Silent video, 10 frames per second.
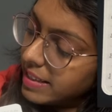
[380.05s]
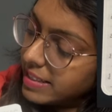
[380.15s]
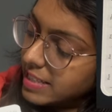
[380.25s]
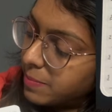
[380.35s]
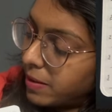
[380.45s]
It
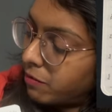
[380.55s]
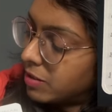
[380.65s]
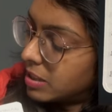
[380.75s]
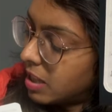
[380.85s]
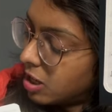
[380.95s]
has
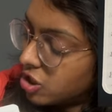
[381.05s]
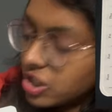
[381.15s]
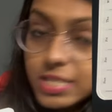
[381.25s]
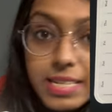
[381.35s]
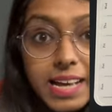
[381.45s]
breakfast, lunch,
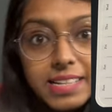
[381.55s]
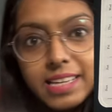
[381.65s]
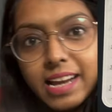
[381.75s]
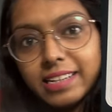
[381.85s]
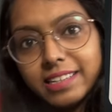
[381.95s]
snacks
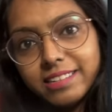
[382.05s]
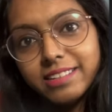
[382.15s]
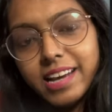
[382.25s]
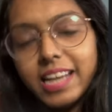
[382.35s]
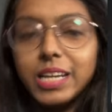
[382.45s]
and
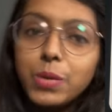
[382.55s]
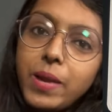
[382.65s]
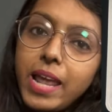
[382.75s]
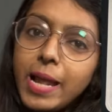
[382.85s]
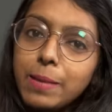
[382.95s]
dinner, and it will
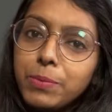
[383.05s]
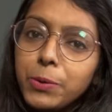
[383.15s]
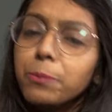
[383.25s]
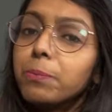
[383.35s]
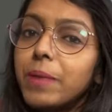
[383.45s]
help you
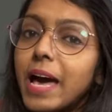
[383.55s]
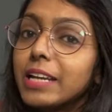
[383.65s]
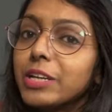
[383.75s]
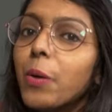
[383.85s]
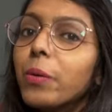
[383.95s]
plan
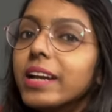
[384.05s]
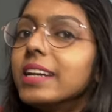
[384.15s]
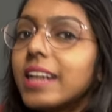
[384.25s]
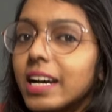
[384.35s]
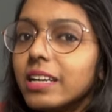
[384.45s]
your
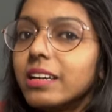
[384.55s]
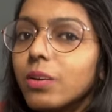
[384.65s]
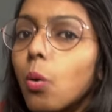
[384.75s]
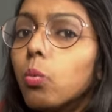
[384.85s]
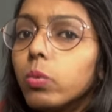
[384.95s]
entire
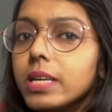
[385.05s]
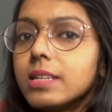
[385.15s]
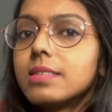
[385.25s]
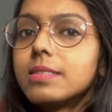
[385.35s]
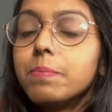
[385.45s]

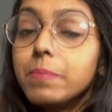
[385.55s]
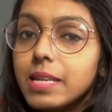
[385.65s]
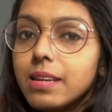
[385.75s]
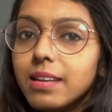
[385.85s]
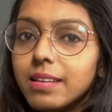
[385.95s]
week's meal.
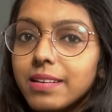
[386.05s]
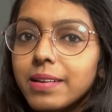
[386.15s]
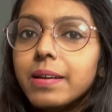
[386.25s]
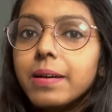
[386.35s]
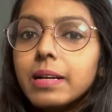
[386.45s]

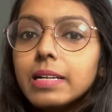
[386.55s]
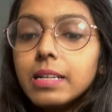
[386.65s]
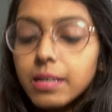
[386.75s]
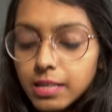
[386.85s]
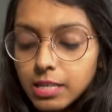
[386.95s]

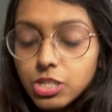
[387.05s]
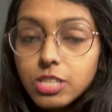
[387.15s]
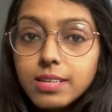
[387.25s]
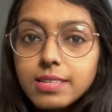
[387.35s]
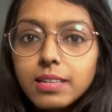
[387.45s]
So
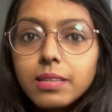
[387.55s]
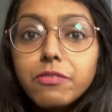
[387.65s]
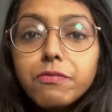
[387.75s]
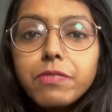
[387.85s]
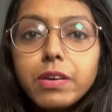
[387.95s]
these are the
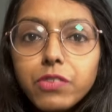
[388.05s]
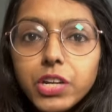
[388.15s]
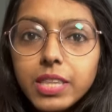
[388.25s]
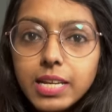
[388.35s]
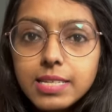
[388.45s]
favorite
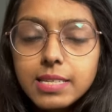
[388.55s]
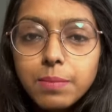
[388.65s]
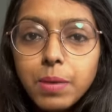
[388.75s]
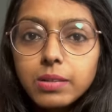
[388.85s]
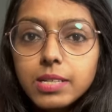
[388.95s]
things
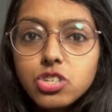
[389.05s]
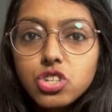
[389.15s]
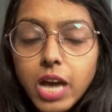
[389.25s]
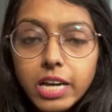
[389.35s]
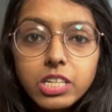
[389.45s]
about this
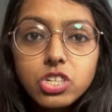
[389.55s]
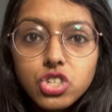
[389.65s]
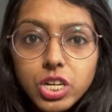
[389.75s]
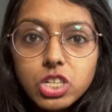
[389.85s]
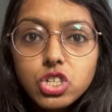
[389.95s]
Tiny
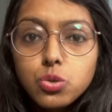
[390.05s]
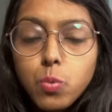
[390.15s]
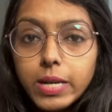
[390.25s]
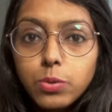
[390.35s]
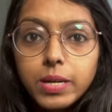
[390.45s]
Change
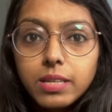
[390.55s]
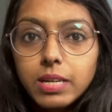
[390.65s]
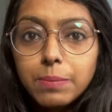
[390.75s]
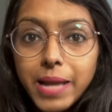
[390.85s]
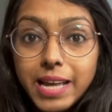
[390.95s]

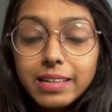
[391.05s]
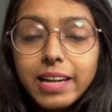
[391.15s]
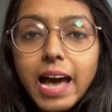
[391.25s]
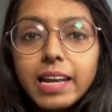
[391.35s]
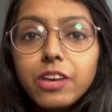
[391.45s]
2023 planner,
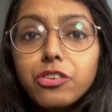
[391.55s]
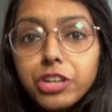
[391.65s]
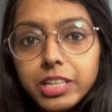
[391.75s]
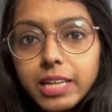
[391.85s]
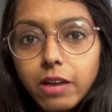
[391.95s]
and I
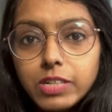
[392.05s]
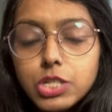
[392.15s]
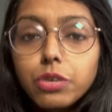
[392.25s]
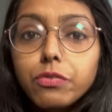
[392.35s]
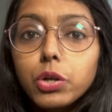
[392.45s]
really love it. So
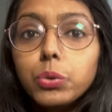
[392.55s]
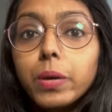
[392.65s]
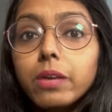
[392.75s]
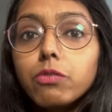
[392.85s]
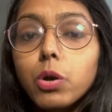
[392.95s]
if you're
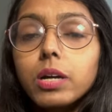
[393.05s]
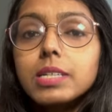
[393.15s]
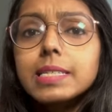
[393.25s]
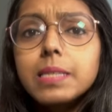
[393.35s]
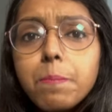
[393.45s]
looking for a
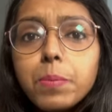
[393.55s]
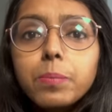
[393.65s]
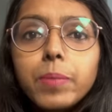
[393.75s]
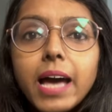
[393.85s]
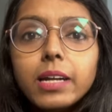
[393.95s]
simple
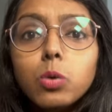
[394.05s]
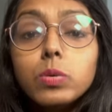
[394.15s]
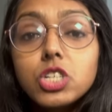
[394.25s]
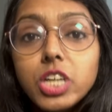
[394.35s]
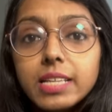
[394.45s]
planner
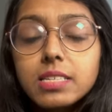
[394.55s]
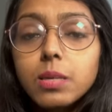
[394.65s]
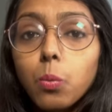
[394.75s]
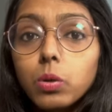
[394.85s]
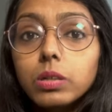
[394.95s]
which gets the
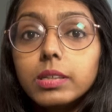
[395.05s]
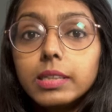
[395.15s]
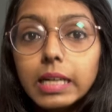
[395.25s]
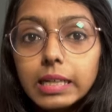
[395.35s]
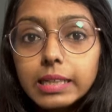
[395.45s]
work
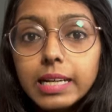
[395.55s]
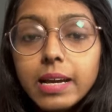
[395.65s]
done,